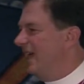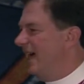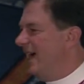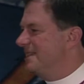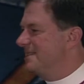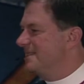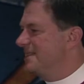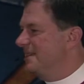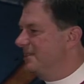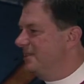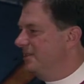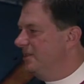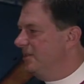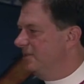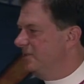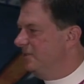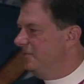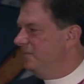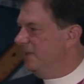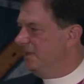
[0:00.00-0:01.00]
I said, You know,
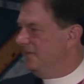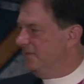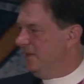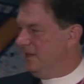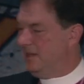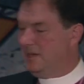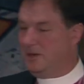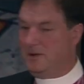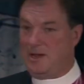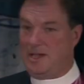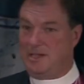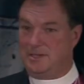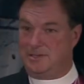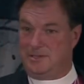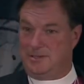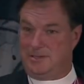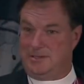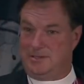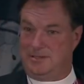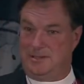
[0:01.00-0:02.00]
you've been very
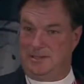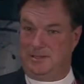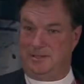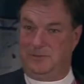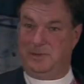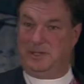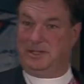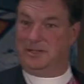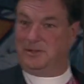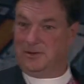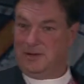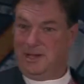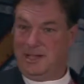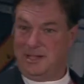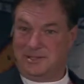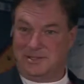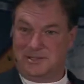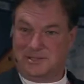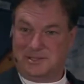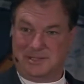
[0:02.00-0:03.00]
gracious and you've been
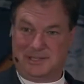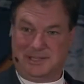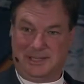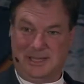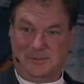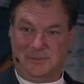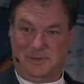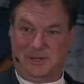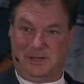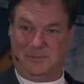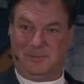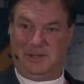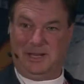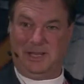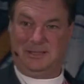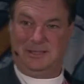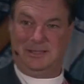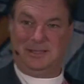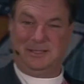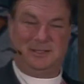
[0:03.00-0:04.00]
courageous to come here, but I
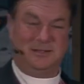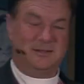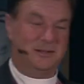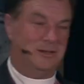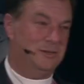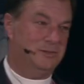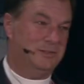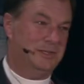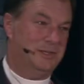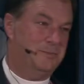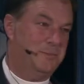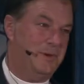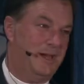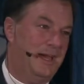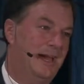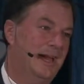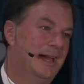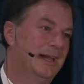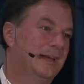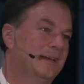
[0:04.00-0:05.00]
think you're holding
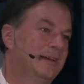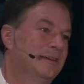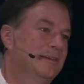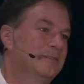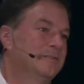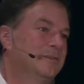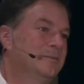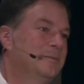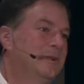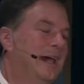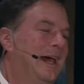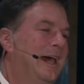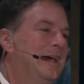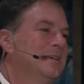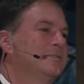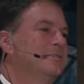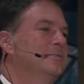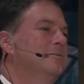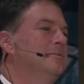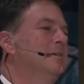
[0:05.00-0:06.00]
back. So I'm going to
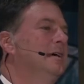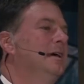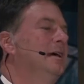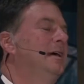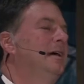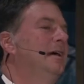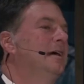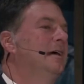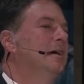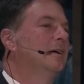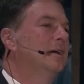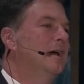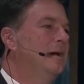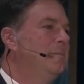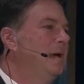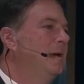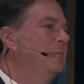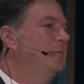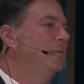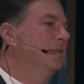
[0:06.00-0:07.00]
ask you
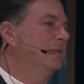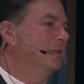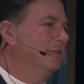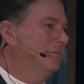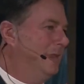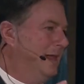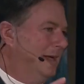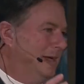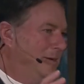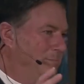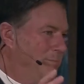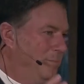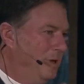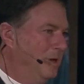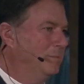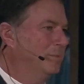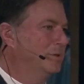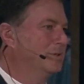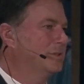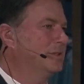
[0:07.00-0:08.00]
come up with like a
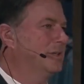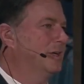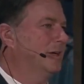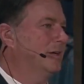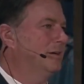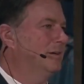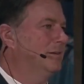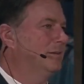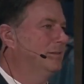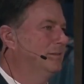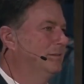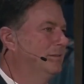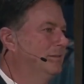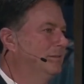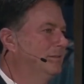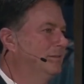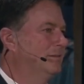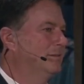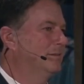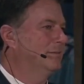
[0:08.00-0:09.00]
bumper sticker
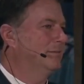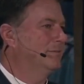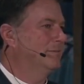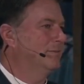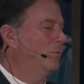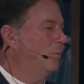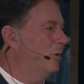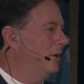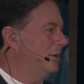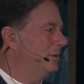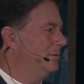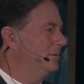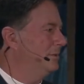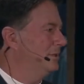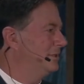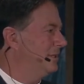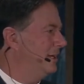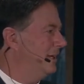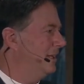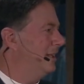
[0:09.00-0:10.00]
for what you
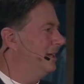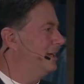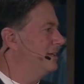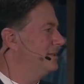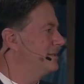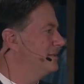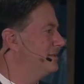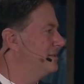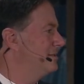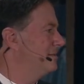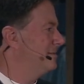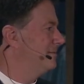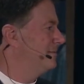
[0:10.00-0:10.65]
would tell us.